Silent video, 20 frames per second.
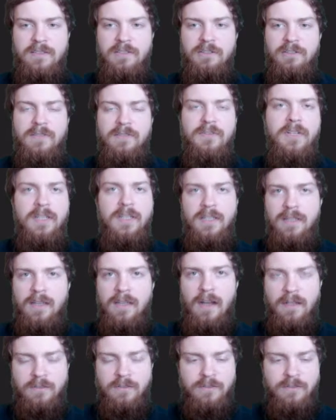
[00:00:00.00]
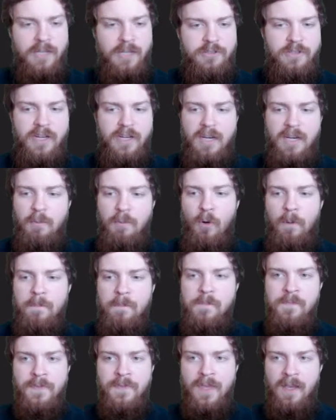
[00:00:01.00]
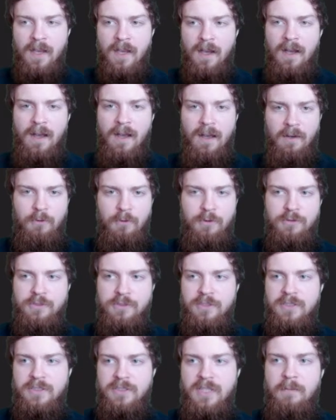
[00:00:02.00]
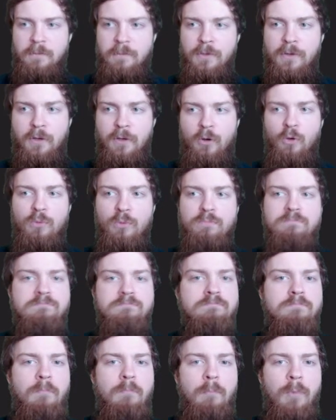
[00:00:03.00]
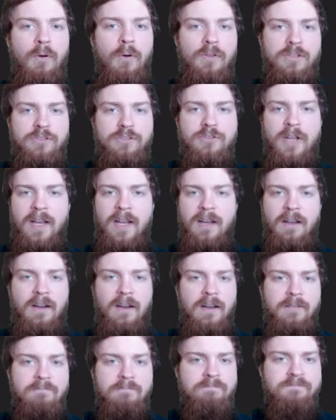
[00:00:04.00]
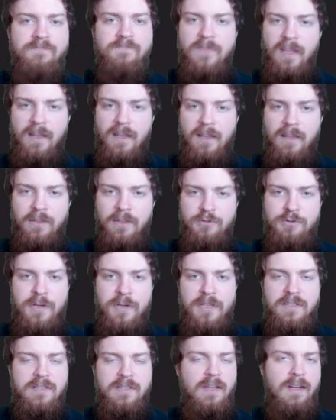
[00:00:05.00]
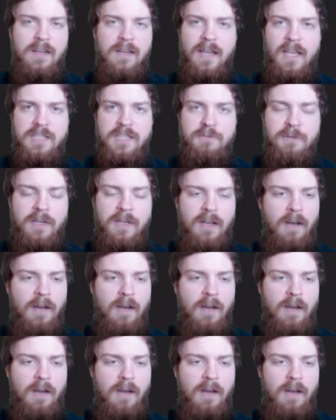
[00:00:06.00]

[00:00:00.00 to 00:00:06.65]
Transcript: You don't even need the Consultation anymore, or just set up your Nicol Bolas Dragon God Jace Cunning Castaway